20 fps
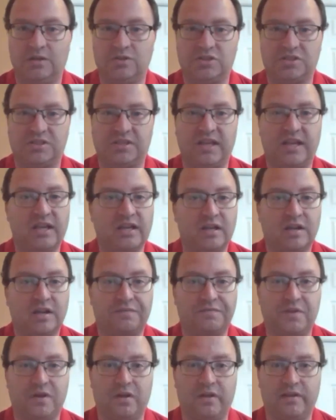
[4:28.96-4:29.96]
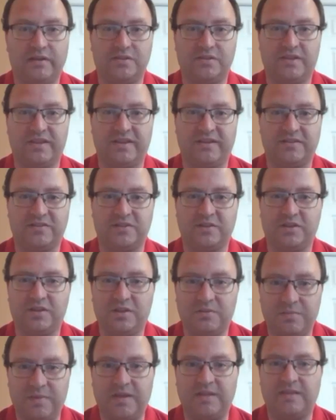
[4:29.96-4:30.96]
Just getting enough knowledge there so you
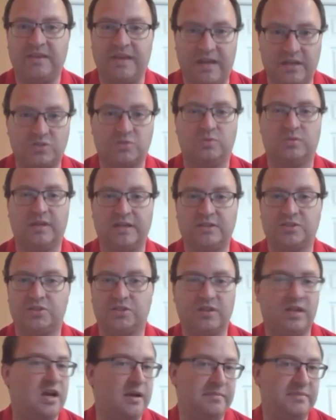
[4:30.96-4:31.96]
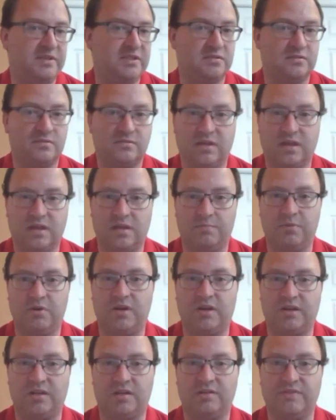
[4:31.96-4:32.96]
can make the actual lecture time as
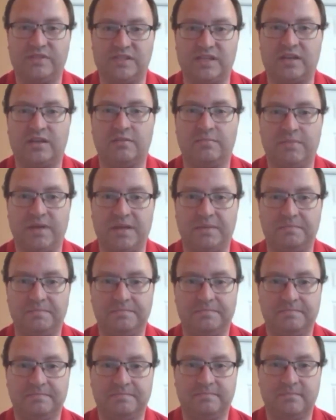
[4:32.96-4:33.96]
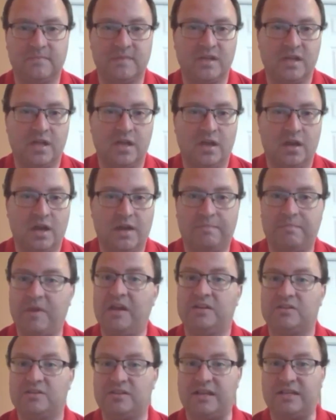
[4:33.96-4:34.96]
productive as it can be. All right,
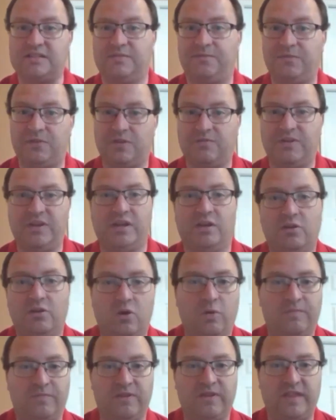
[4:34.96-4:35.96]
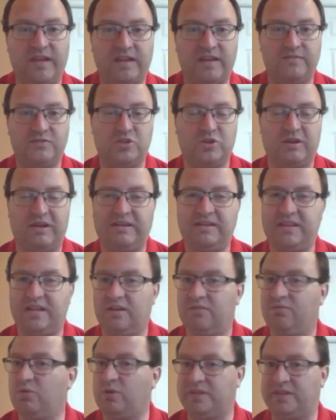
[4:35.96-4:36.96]
so that's it for the video. Hopefully that gives you an
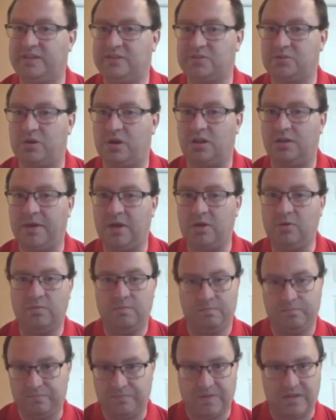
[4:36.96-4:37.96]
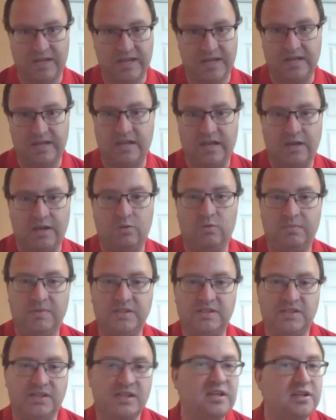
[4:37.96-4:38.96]
idea of what these are all about, and I will
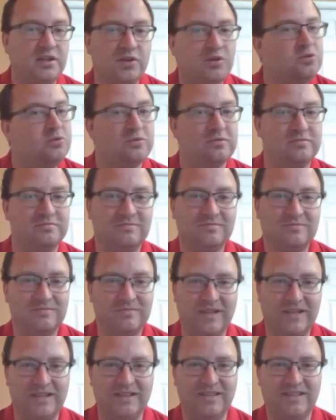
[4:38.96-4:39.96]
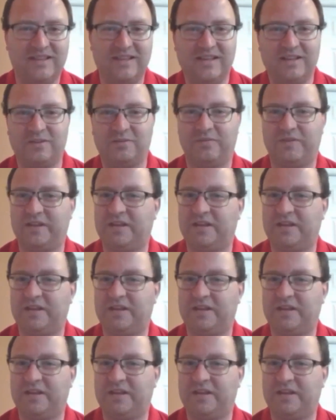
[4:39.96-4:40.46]
be seeing you in the other